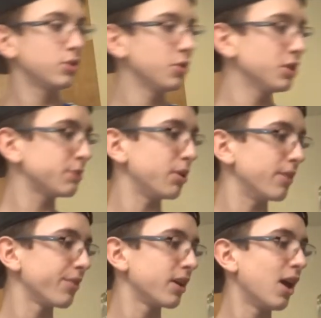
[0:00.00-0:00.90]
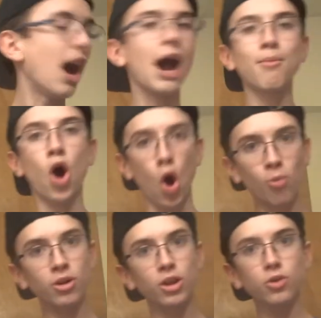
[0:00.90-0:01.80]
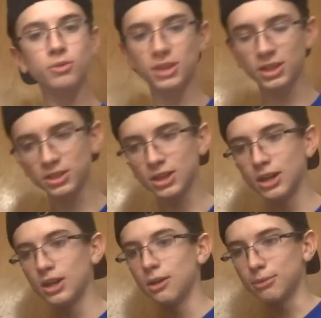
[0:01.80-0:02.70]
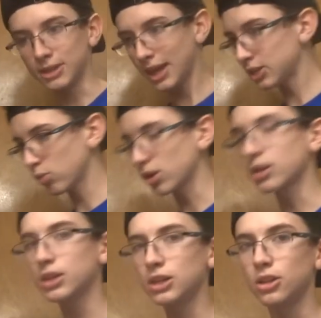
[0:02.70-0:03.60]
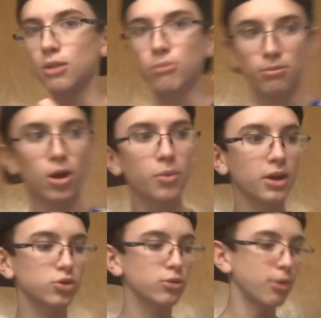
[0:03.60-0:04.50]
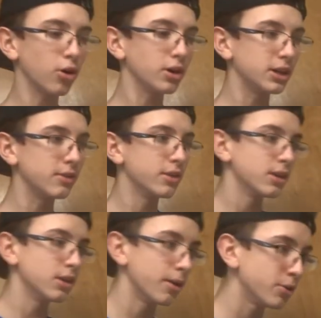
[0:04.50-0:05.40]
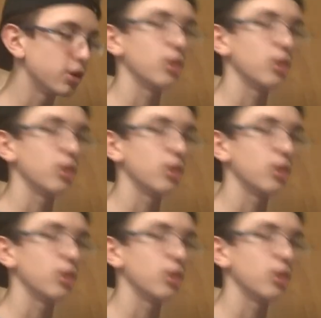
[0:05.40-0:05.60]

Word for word: to do this, but I'm home alone cause my dad's working. My mom went out to a party. You